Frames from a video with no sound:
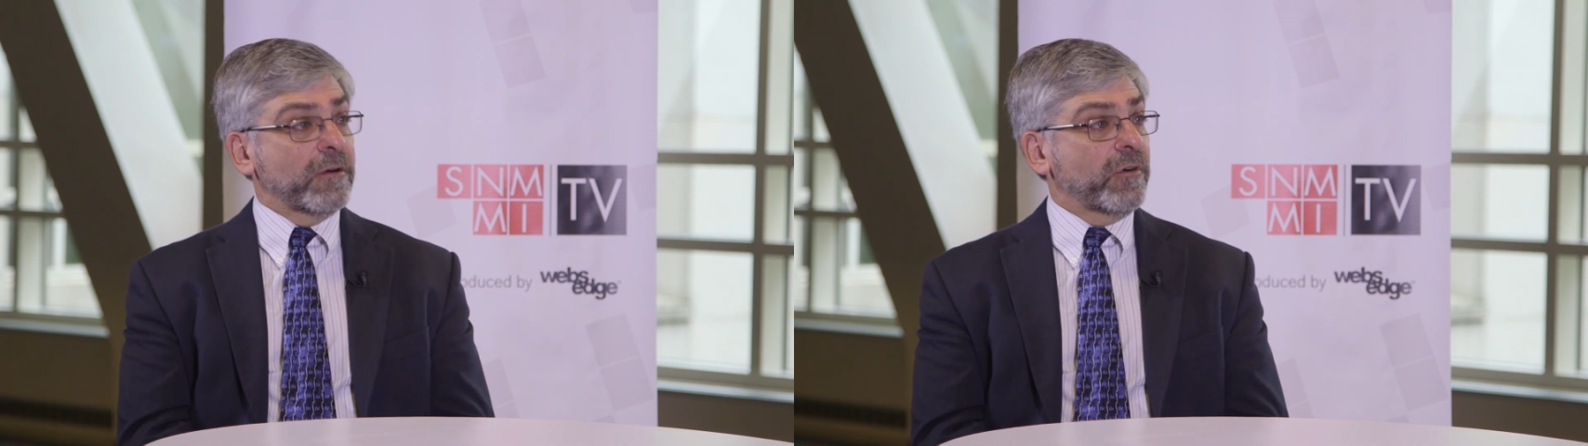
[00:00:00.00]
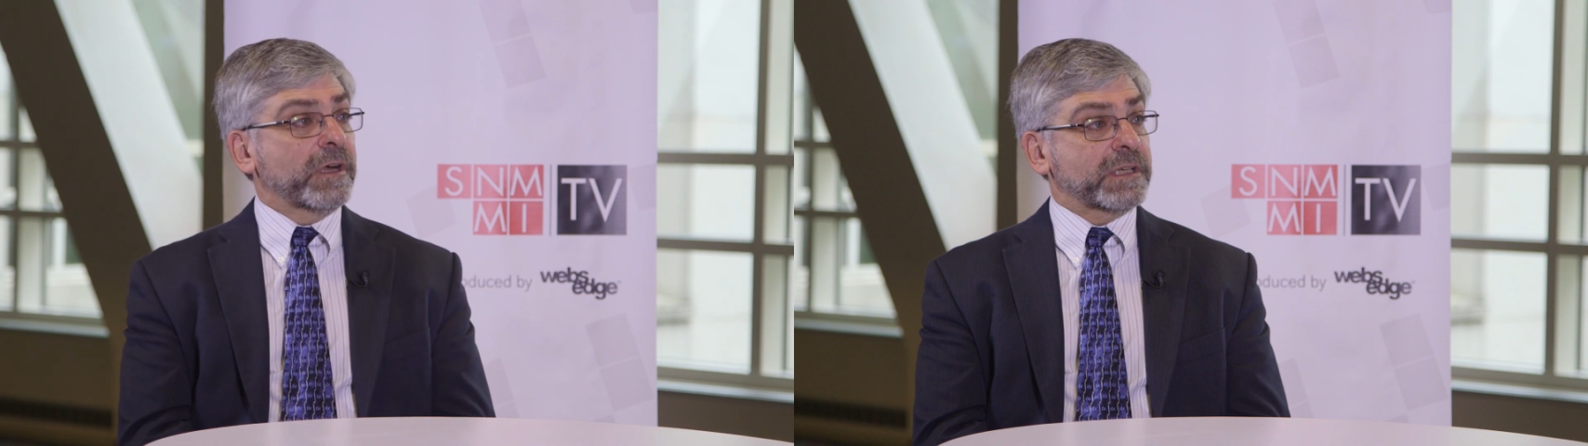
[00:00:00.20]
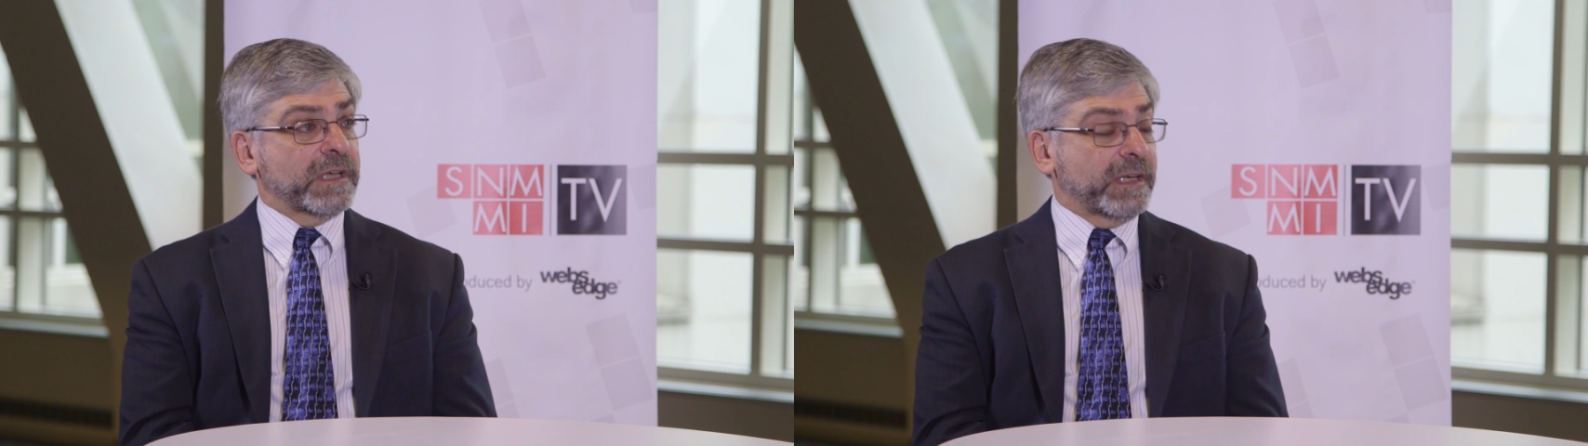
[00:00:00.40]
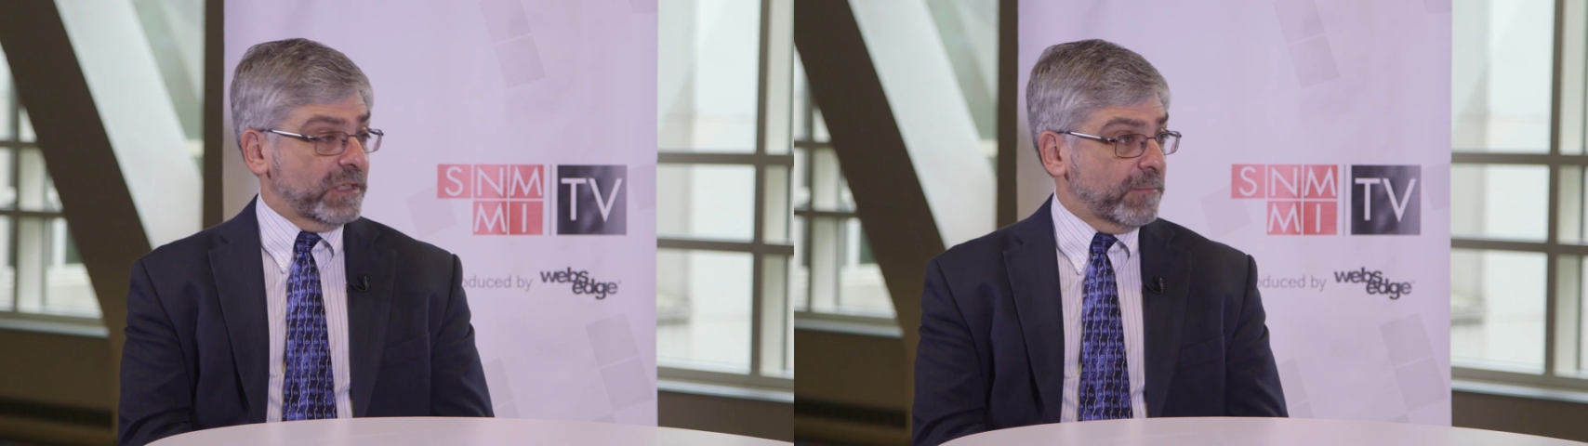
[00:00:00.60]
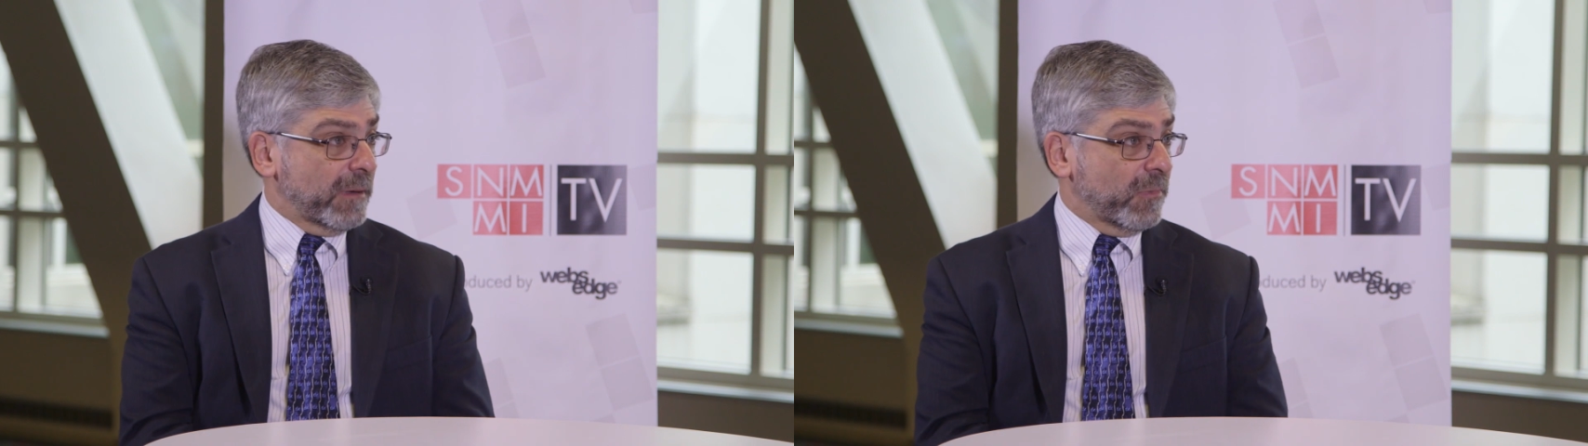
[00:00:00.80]
very
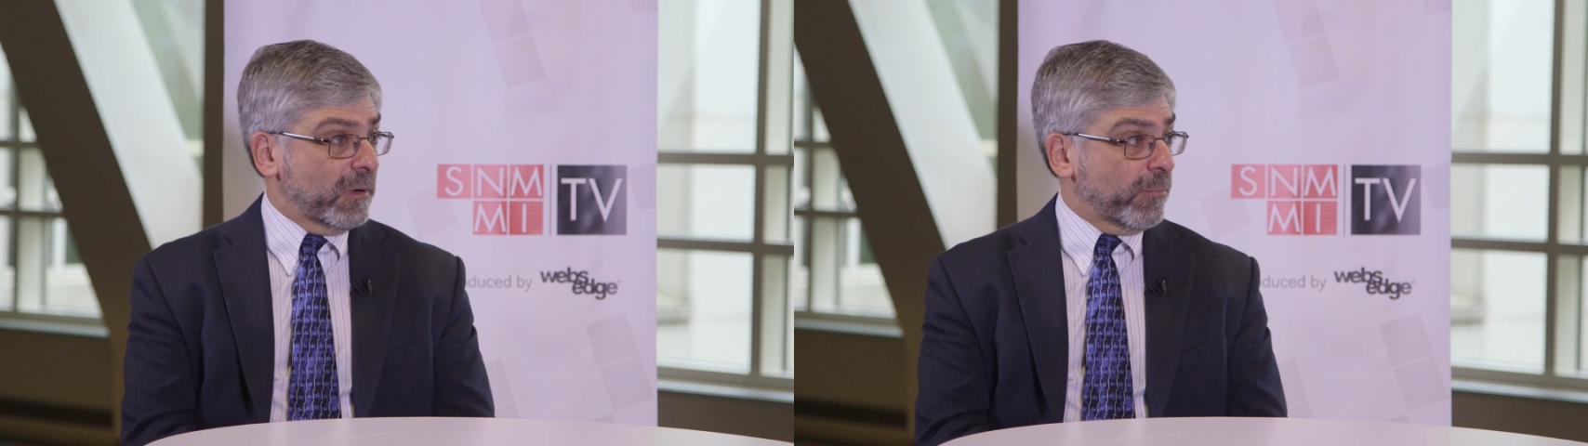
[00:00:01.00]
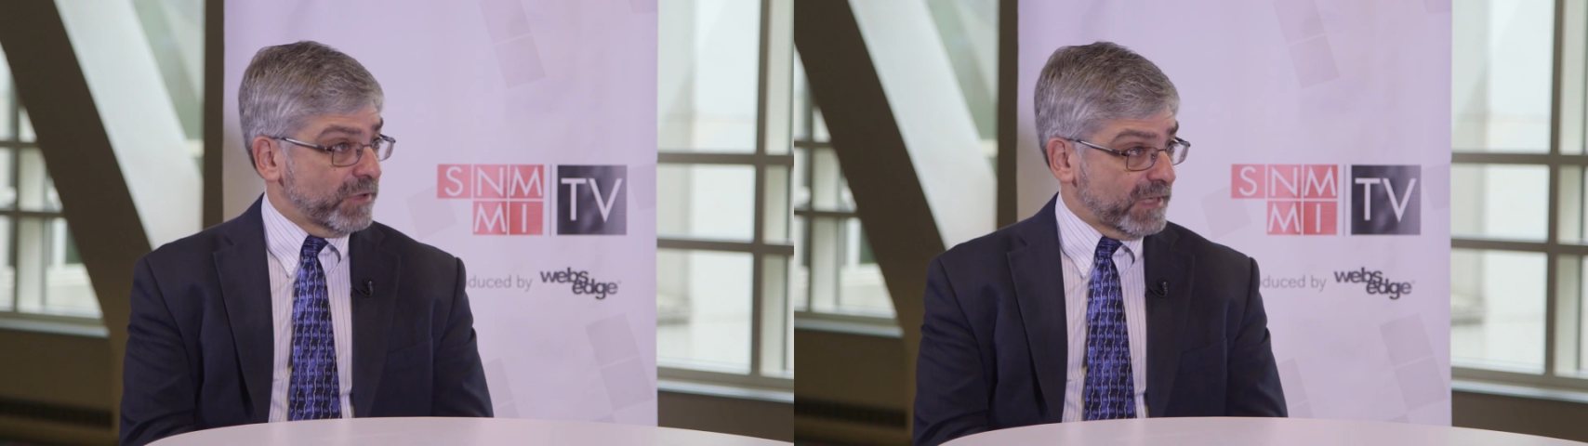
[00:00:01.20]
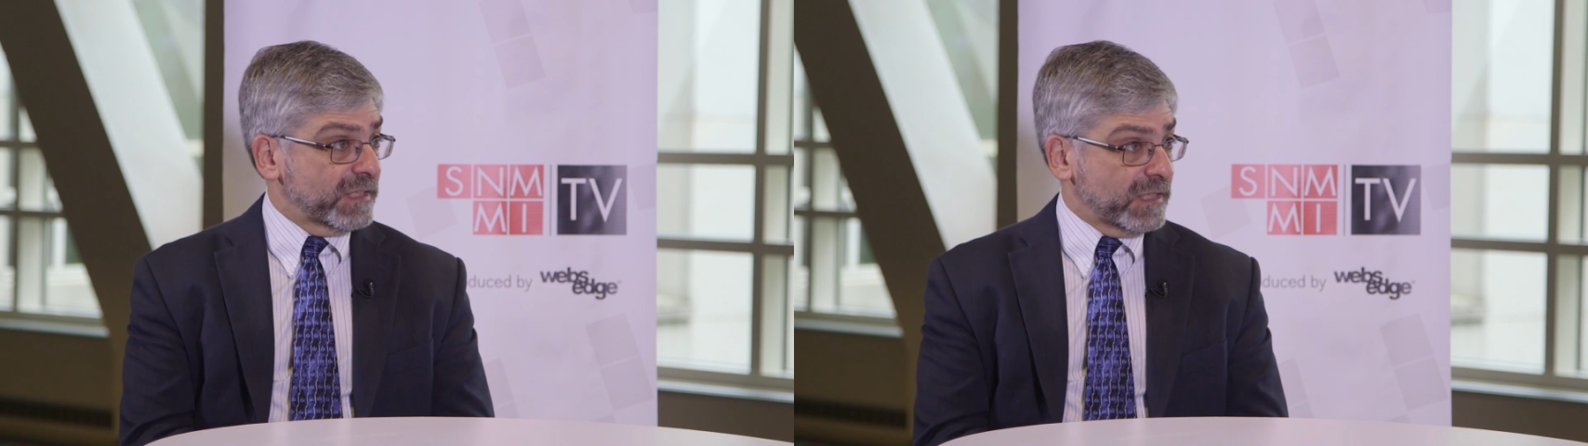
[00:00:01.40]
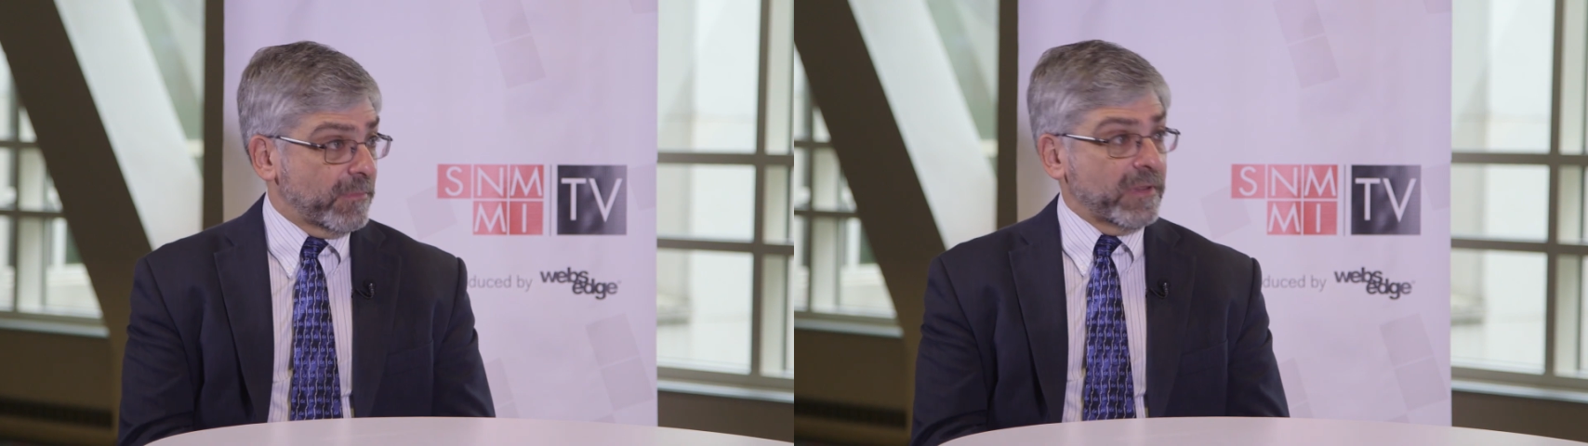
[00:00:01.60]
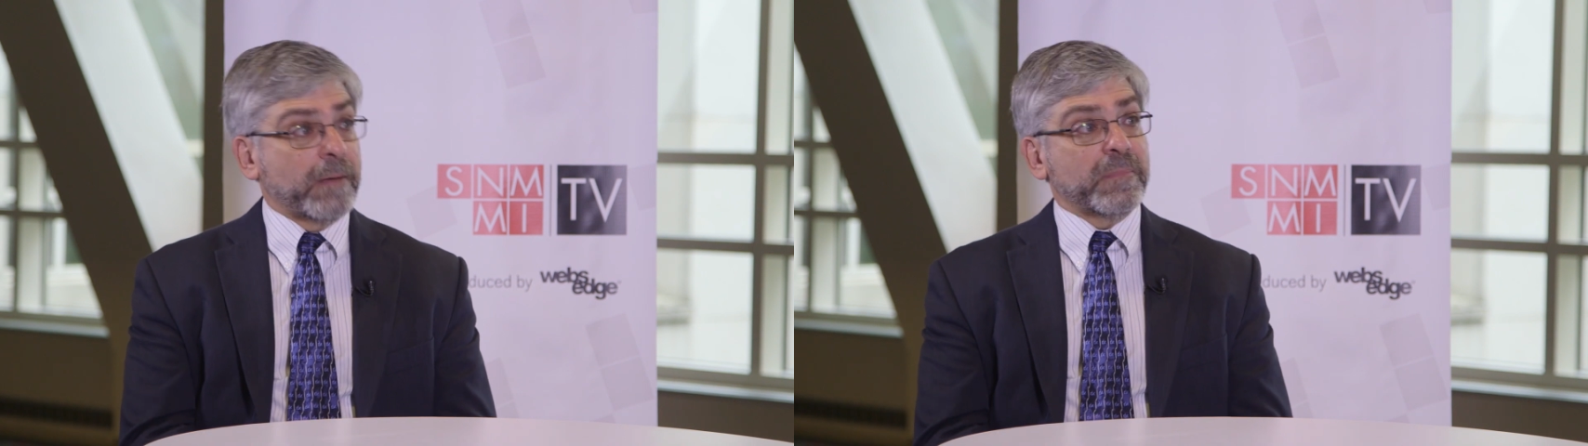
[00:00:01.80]
excited to be able to present some
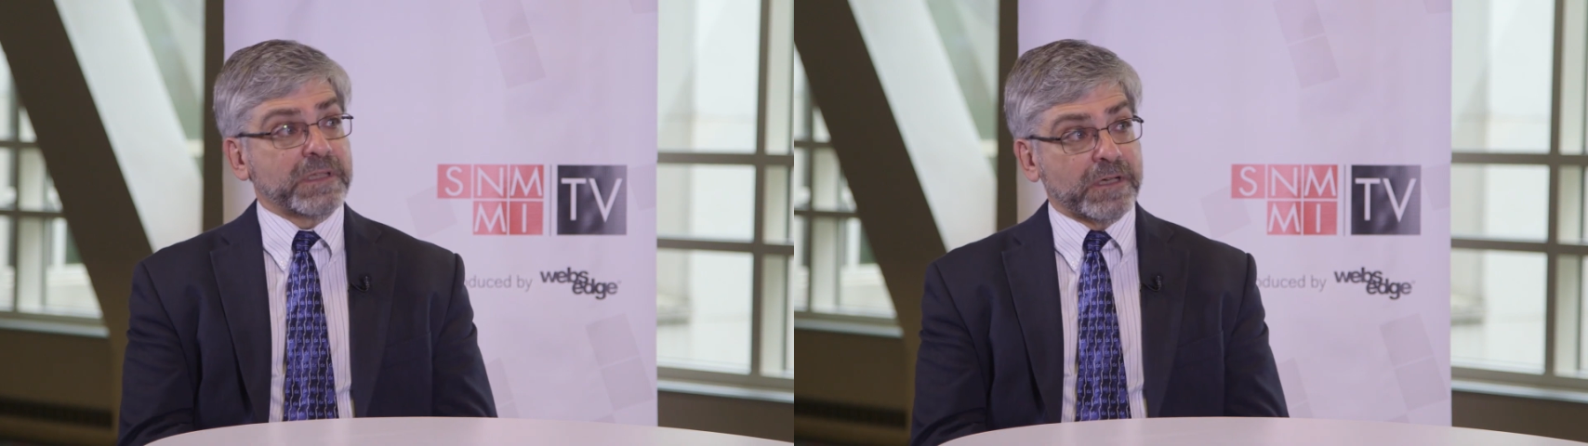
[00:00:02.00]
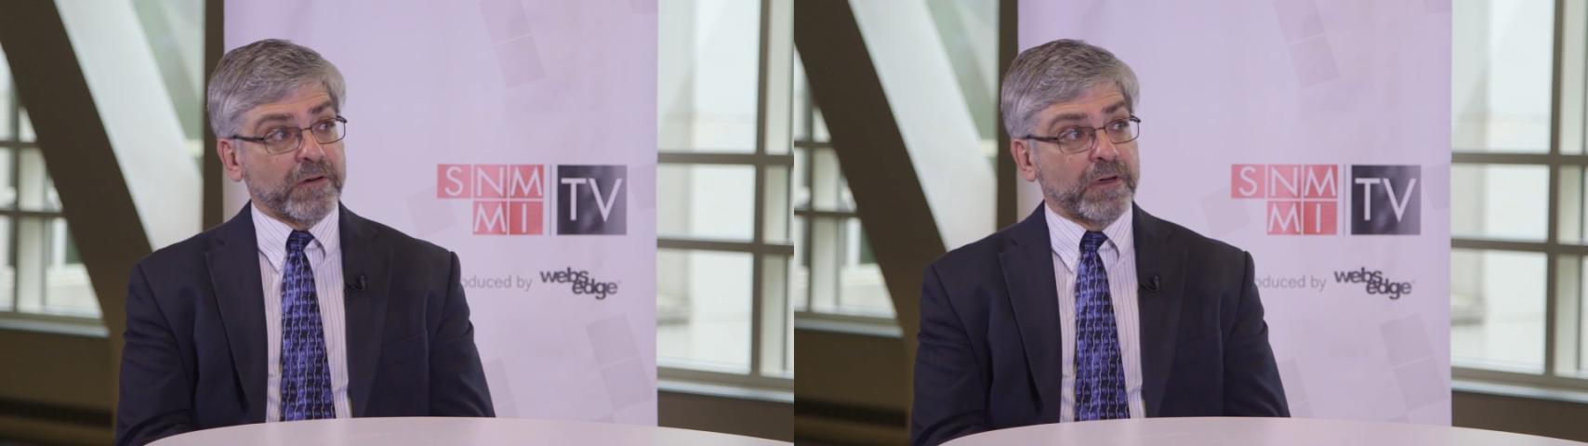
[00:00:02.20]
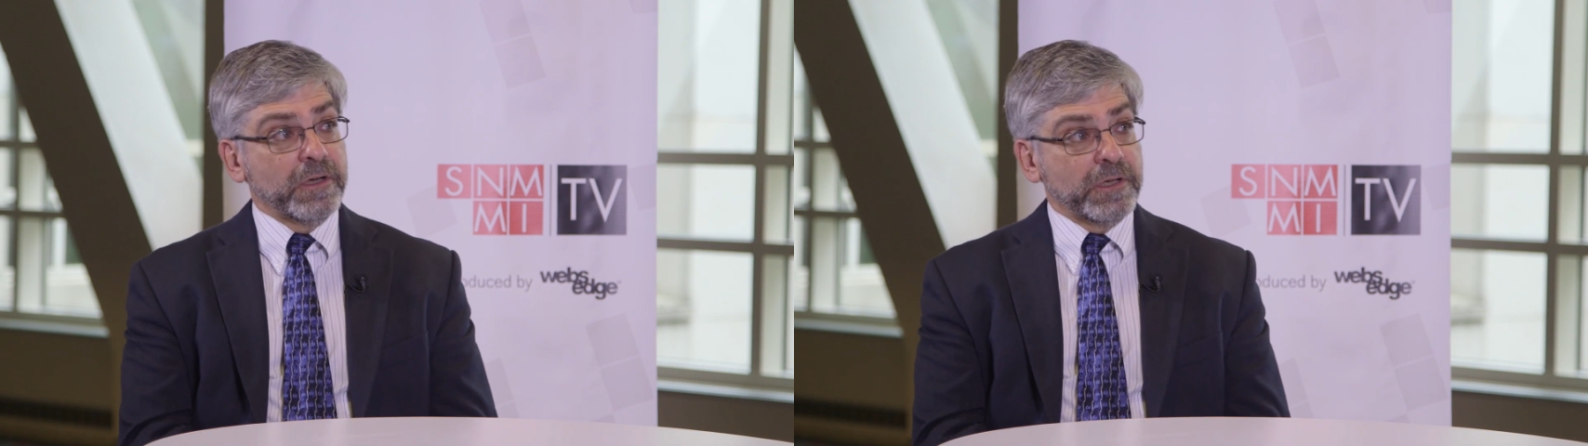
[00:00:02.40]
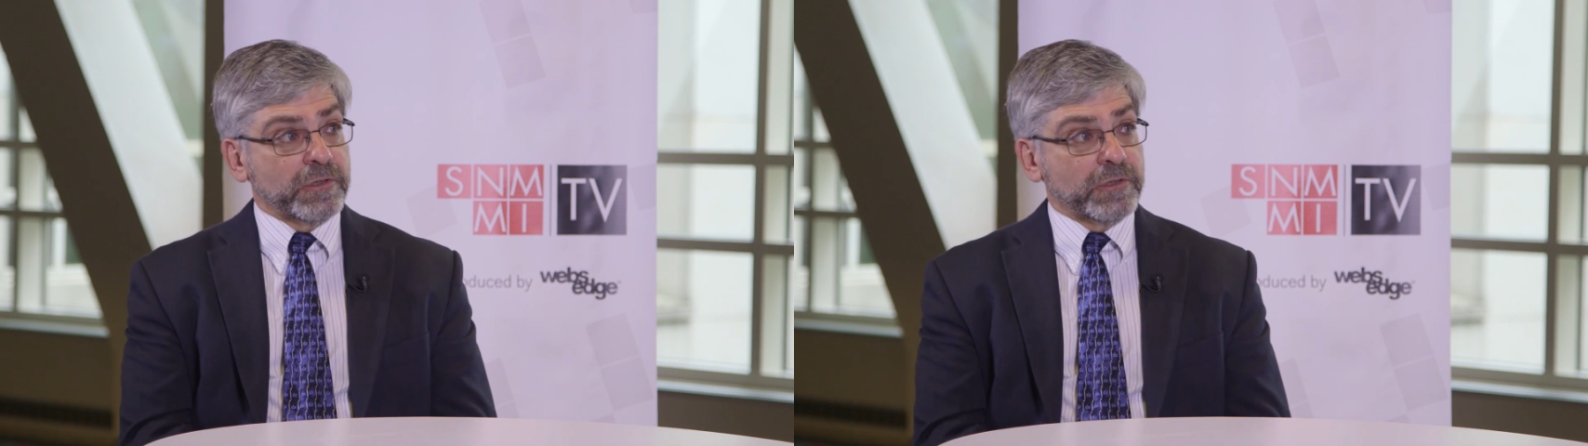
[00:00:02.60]
of that material